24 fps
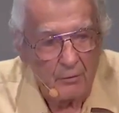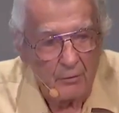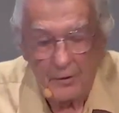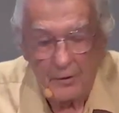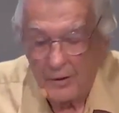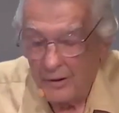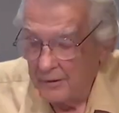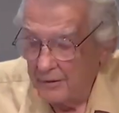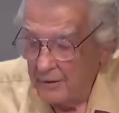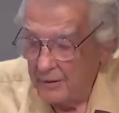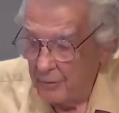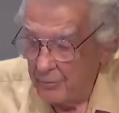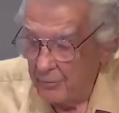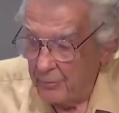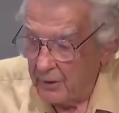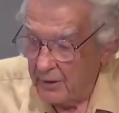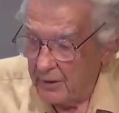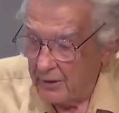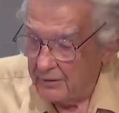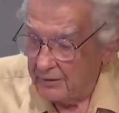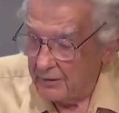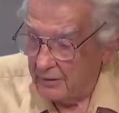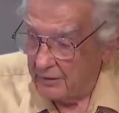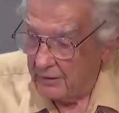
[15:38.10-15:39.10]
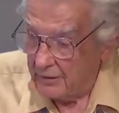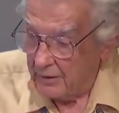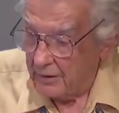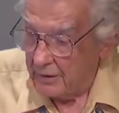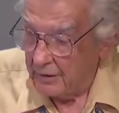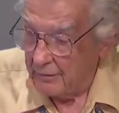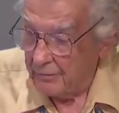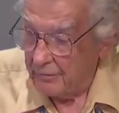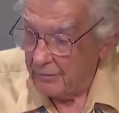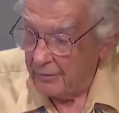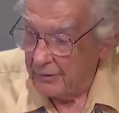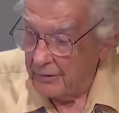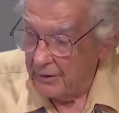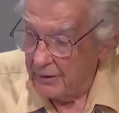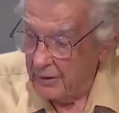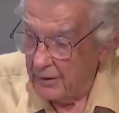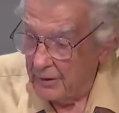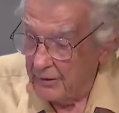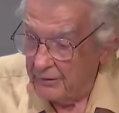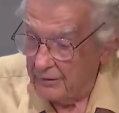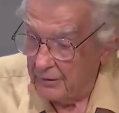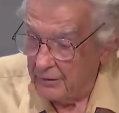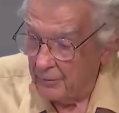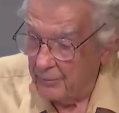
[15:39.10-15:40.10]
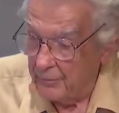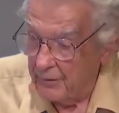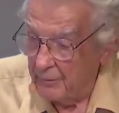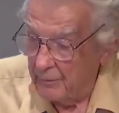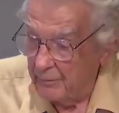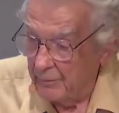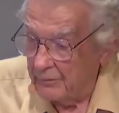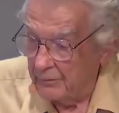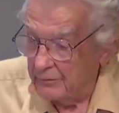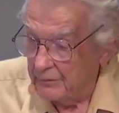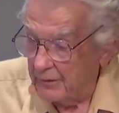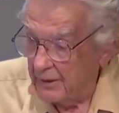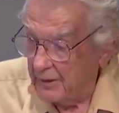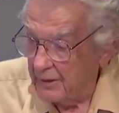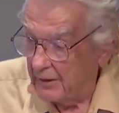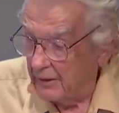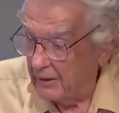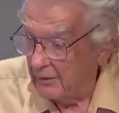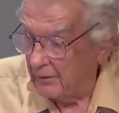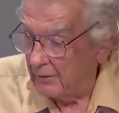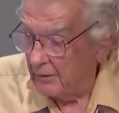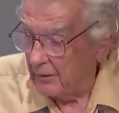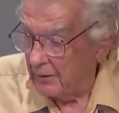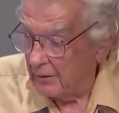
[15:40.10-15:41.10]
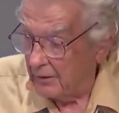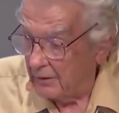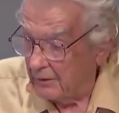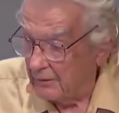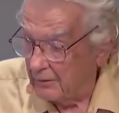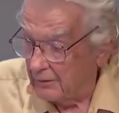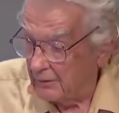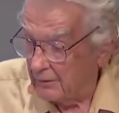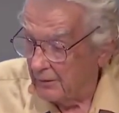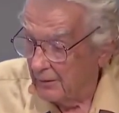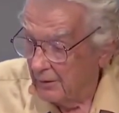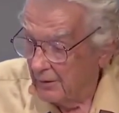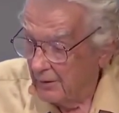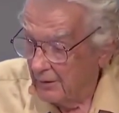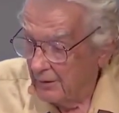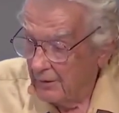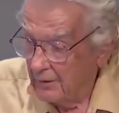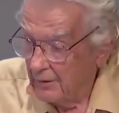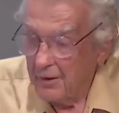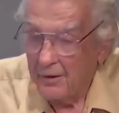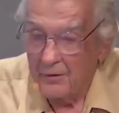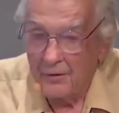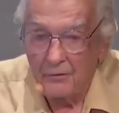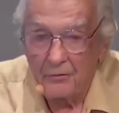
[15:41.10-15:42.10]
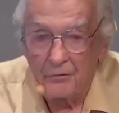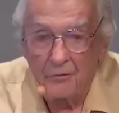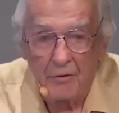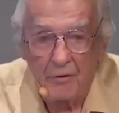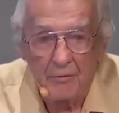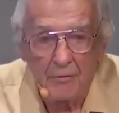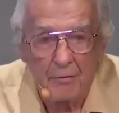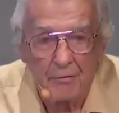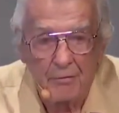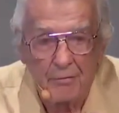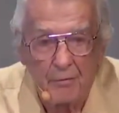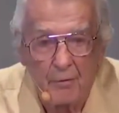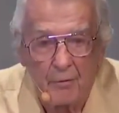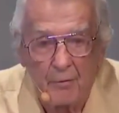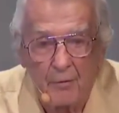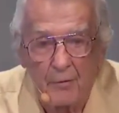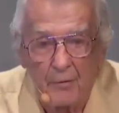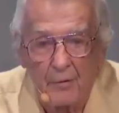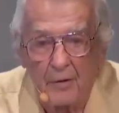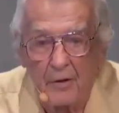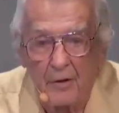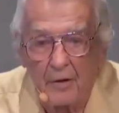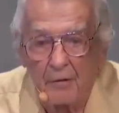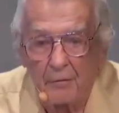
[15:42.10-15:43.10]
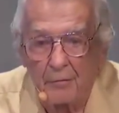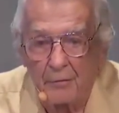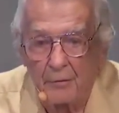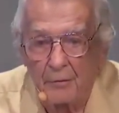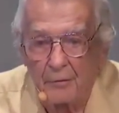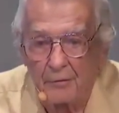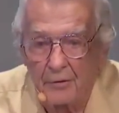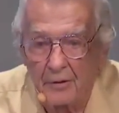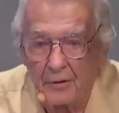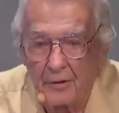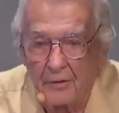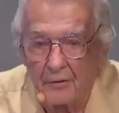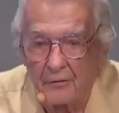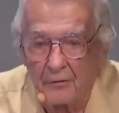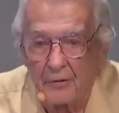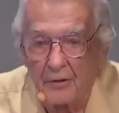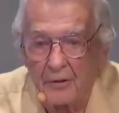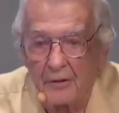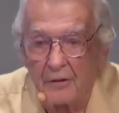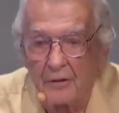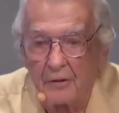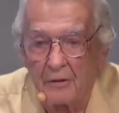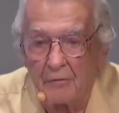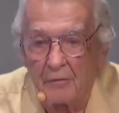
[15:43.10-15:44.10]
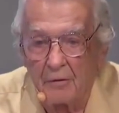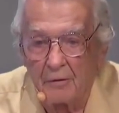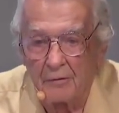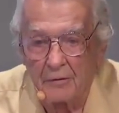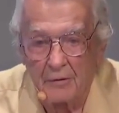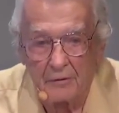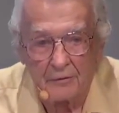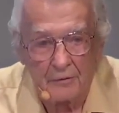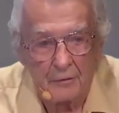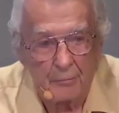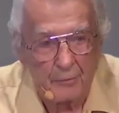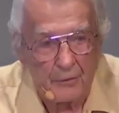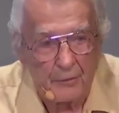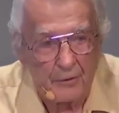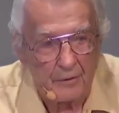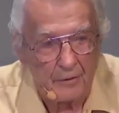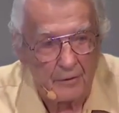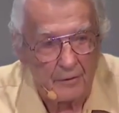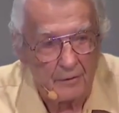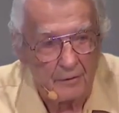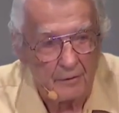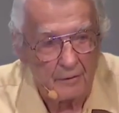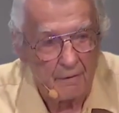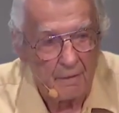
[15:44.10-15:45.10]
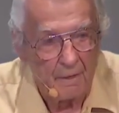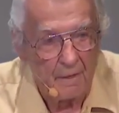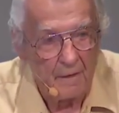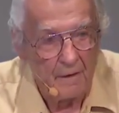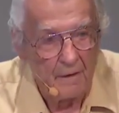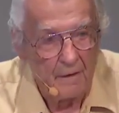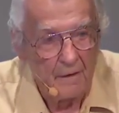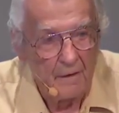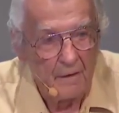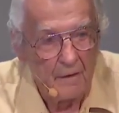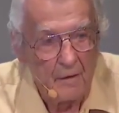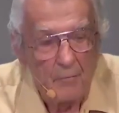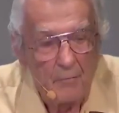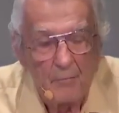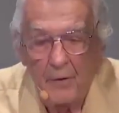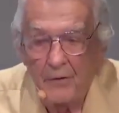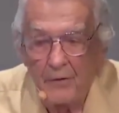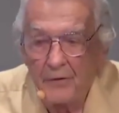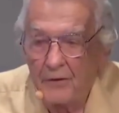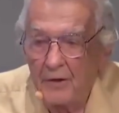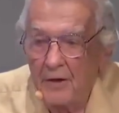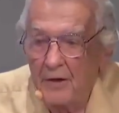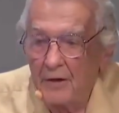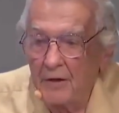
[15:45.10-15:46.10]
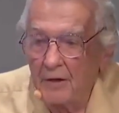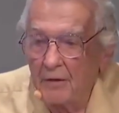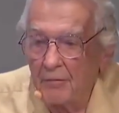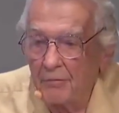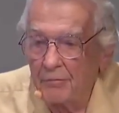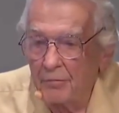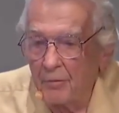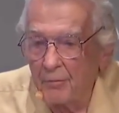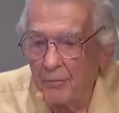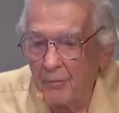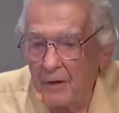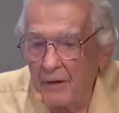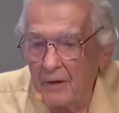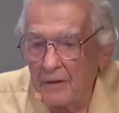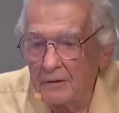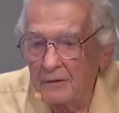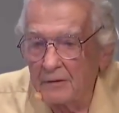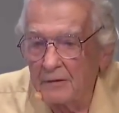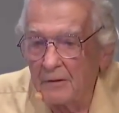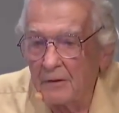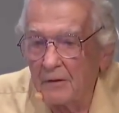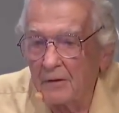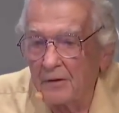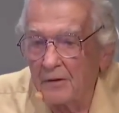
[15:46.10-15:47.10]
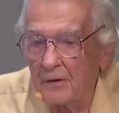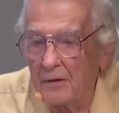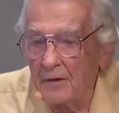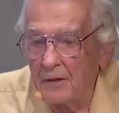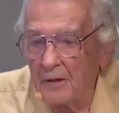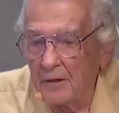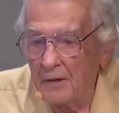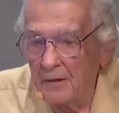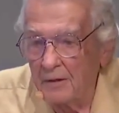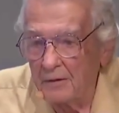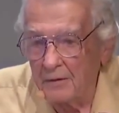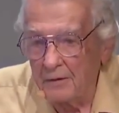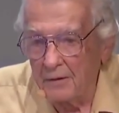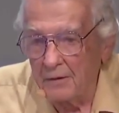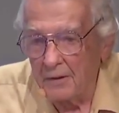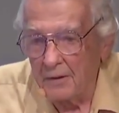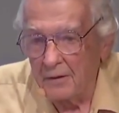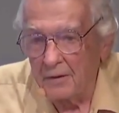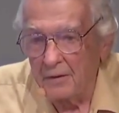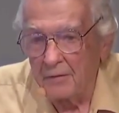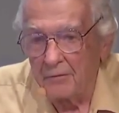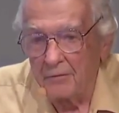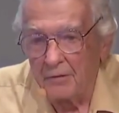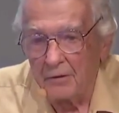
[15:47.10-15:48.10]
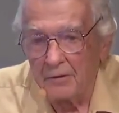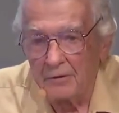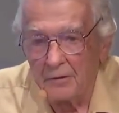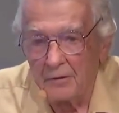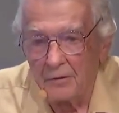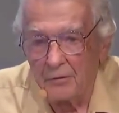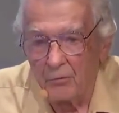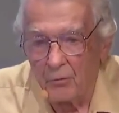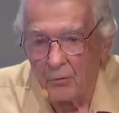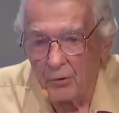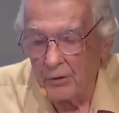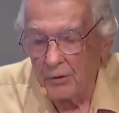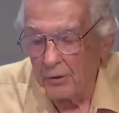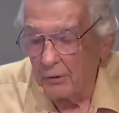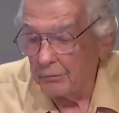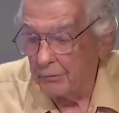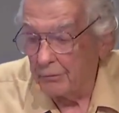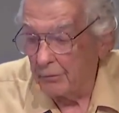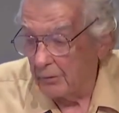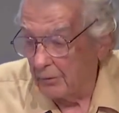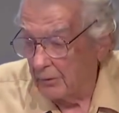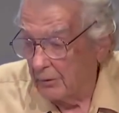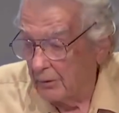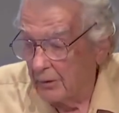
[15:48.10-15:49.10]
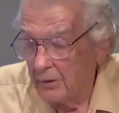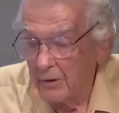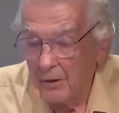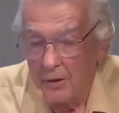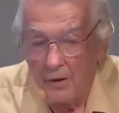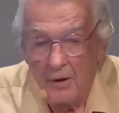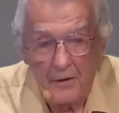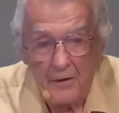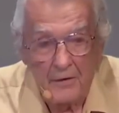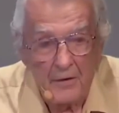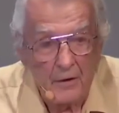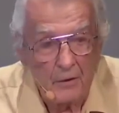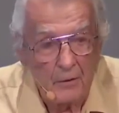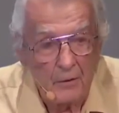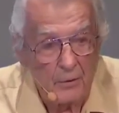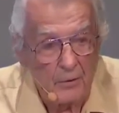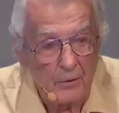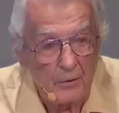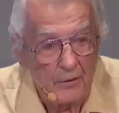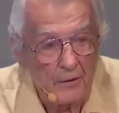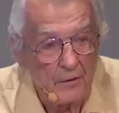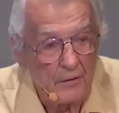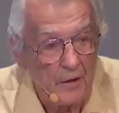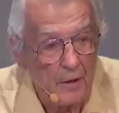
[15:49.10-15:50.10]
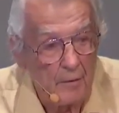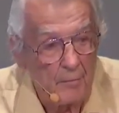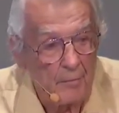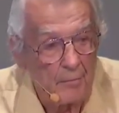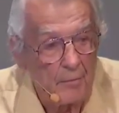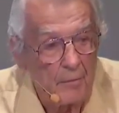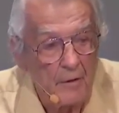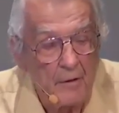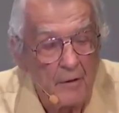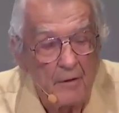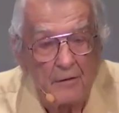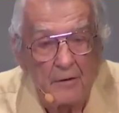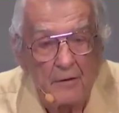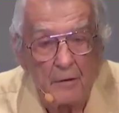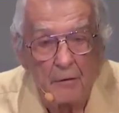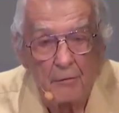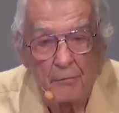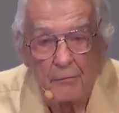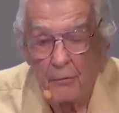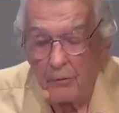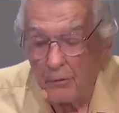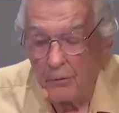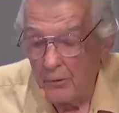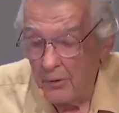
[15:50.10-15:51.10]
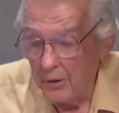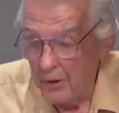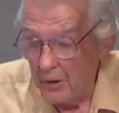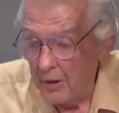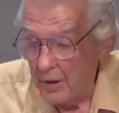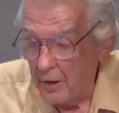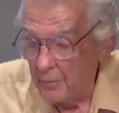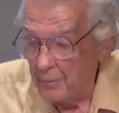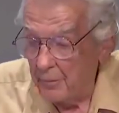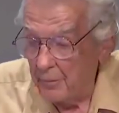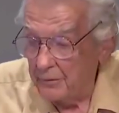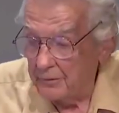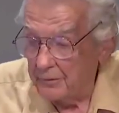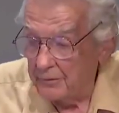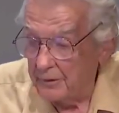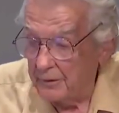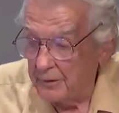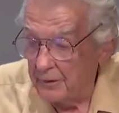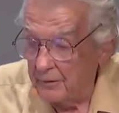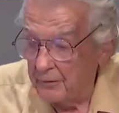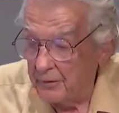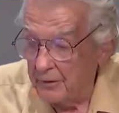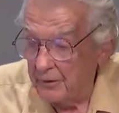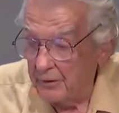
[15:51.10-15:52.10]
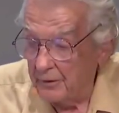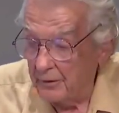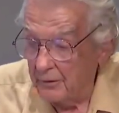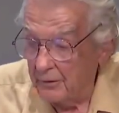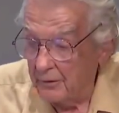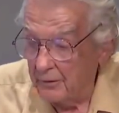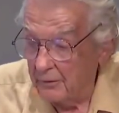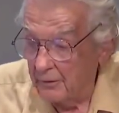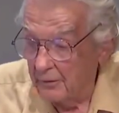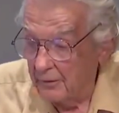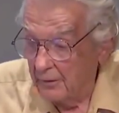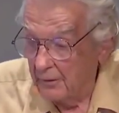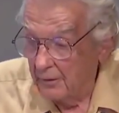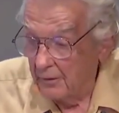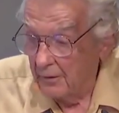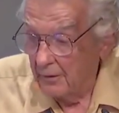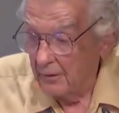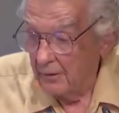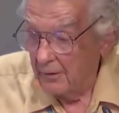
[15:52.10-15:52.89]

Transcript: And you look at that picture, it's carefully done, some people standing in the ice, and a river flowing off, and you think Greenland will disappear. But the information on the internet, which is wonderful, and I looked it up, there are 4 harbors in Greenland.